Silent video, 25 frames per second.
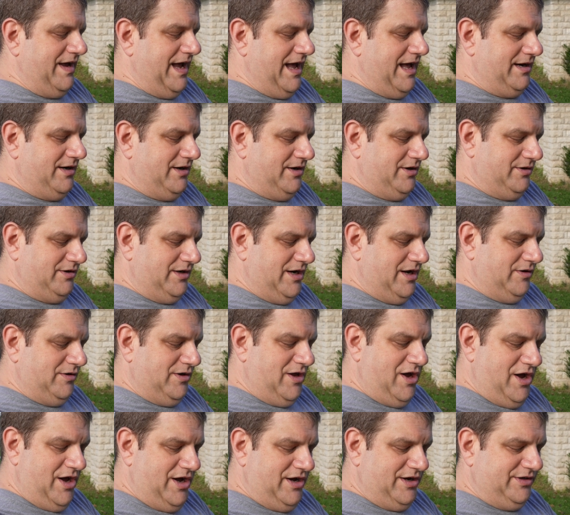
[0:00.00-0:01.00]
got our
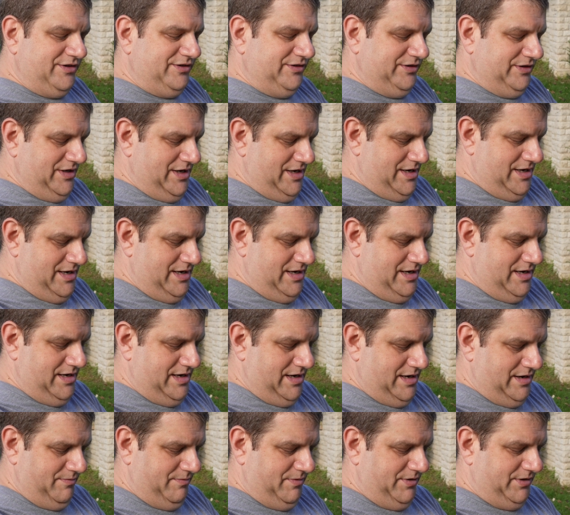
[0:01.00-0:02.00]
logs.
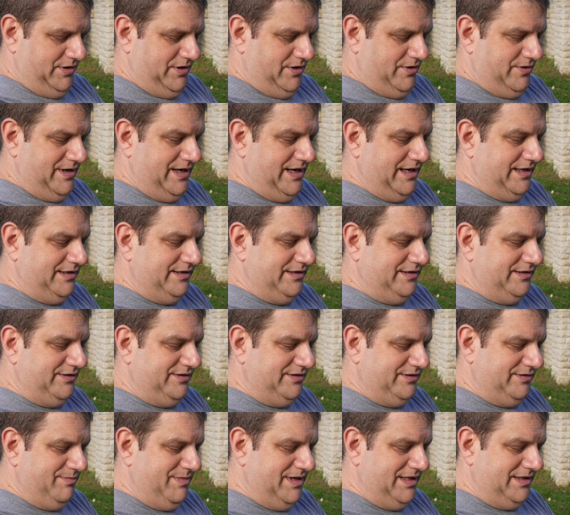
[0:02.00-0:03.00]
I'm going to go ahead and
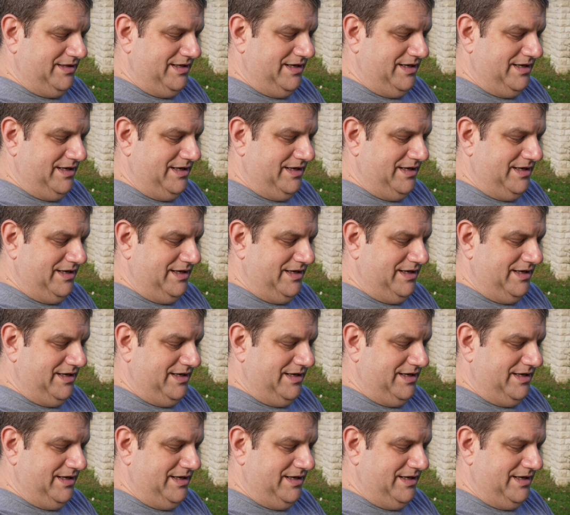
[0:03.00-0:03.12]
submit